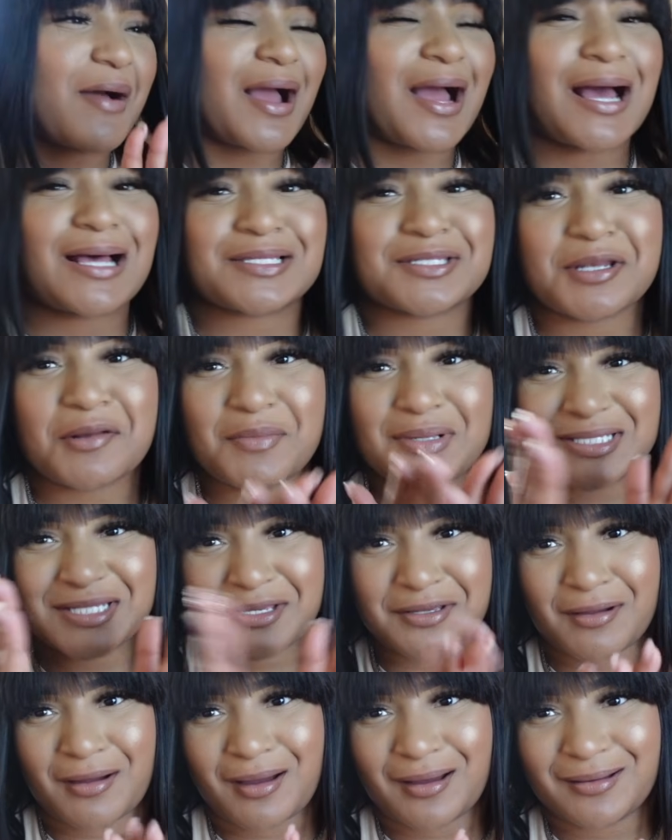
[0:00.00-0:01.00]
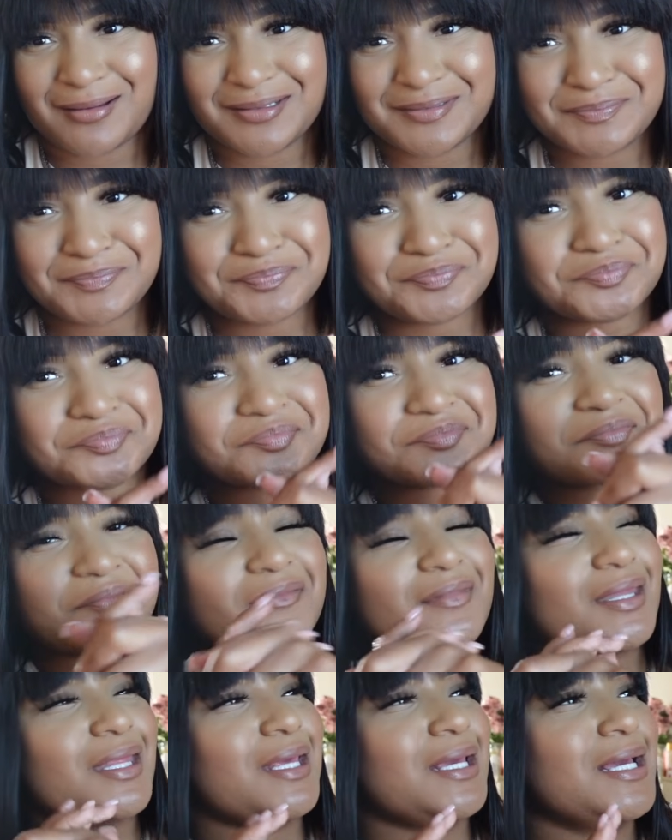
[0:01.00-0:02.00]
my gosh, so let me tell y'all.
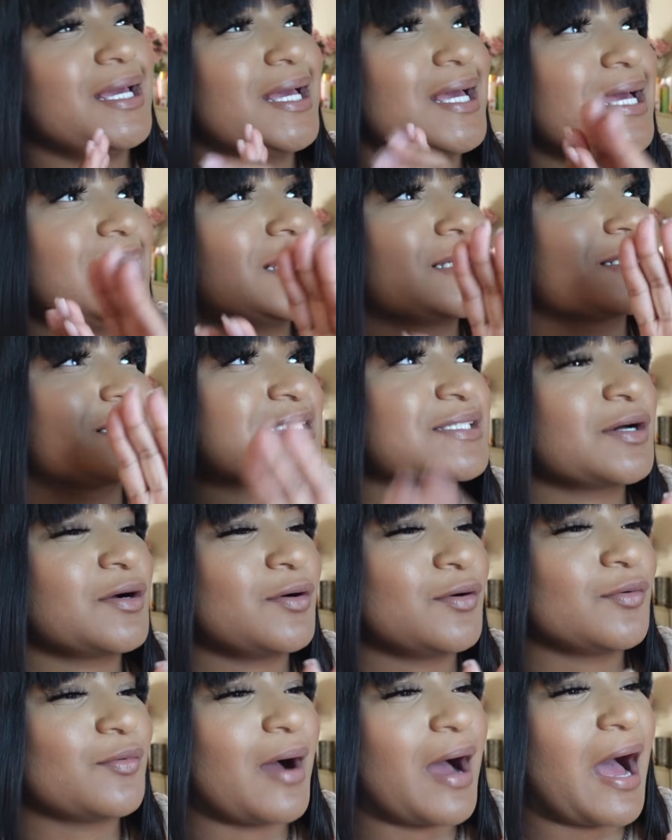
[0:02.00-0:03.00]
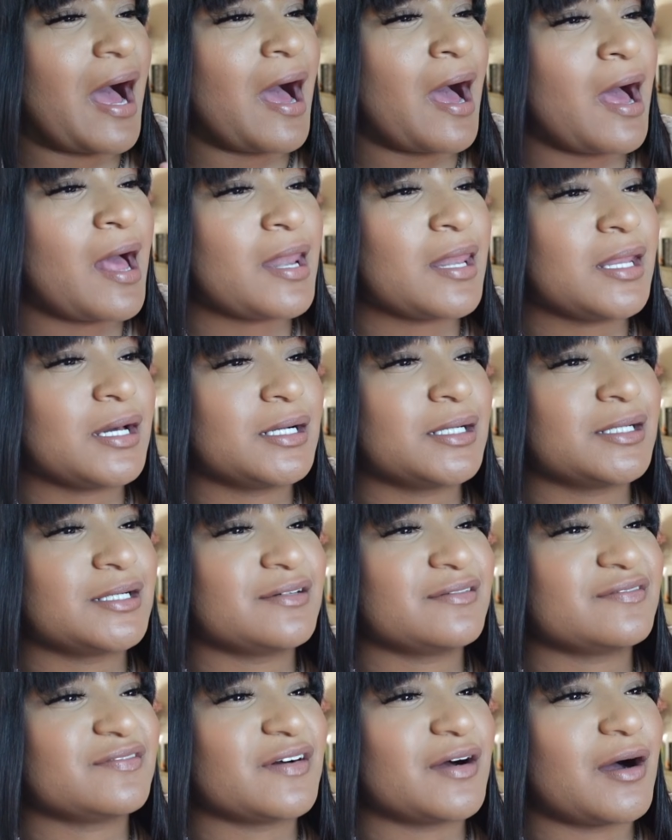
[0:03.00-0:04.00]
So I
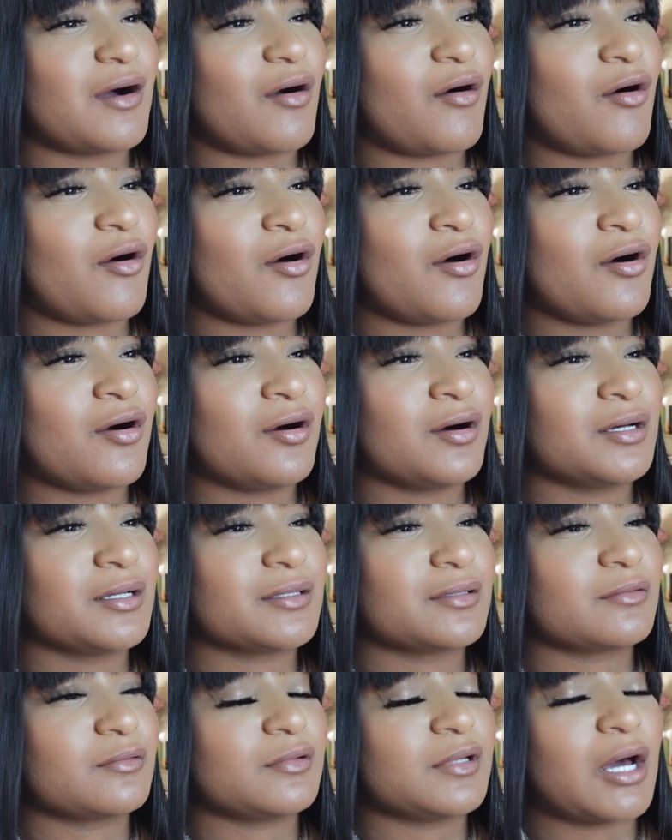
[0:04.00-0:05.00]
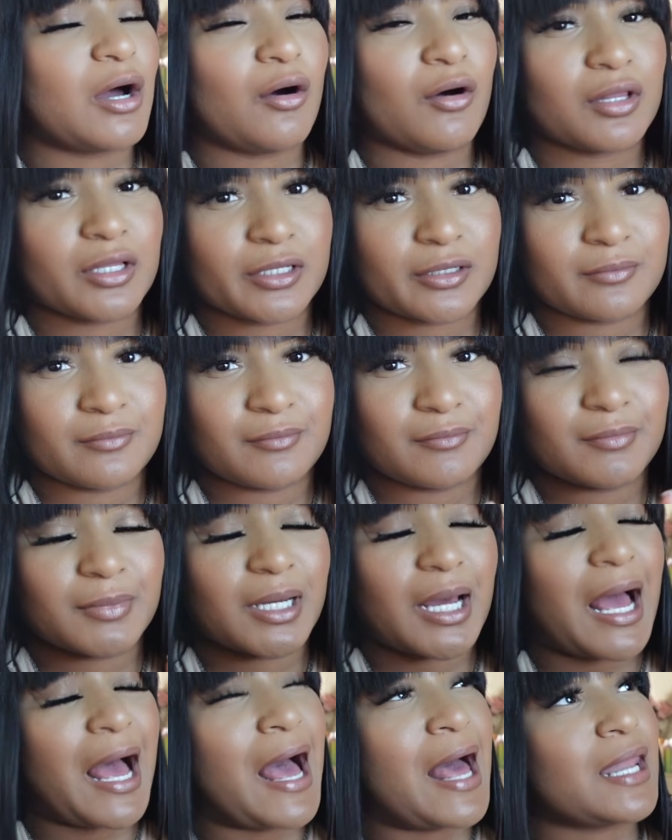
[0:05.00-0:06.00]
love all, not all of them,
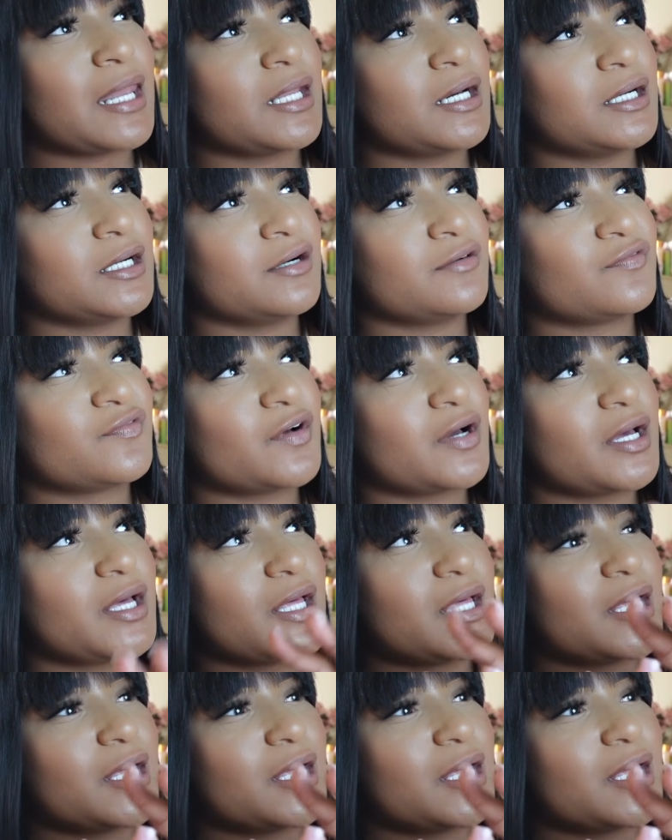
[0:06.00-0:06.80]
but I love